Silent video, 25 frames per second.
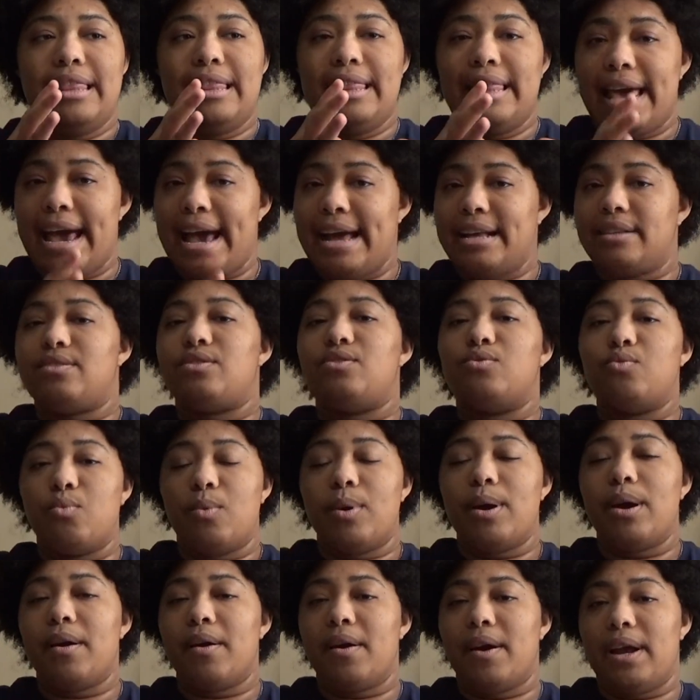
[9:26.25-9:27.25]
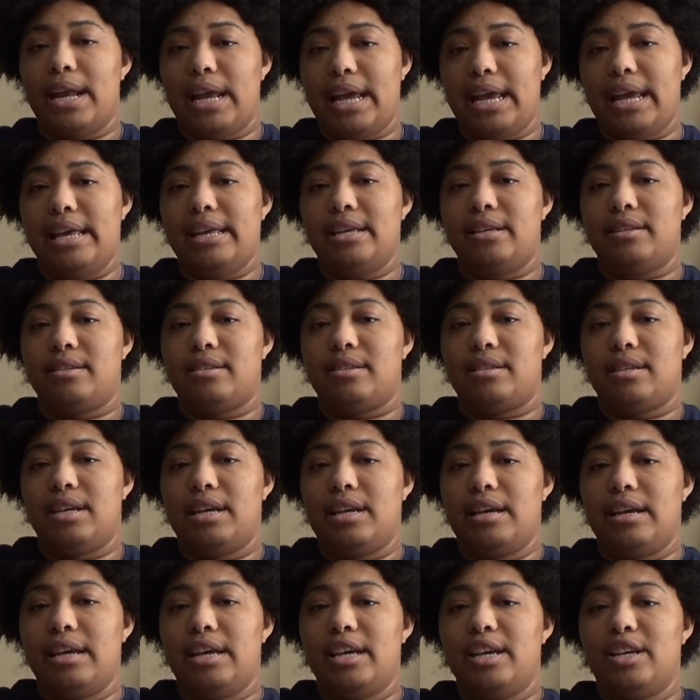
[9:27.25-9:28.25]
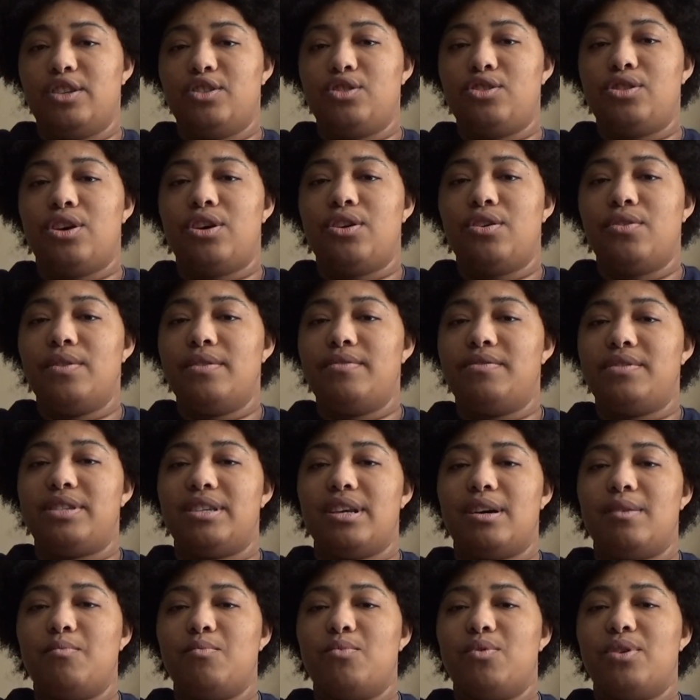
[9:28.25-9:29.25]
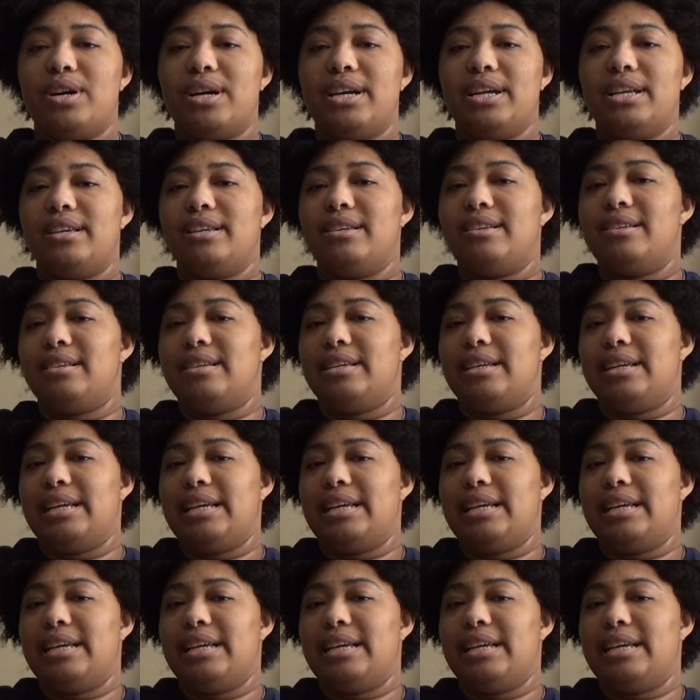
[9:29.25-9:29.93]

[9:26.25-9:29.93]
that's where it is. So if someone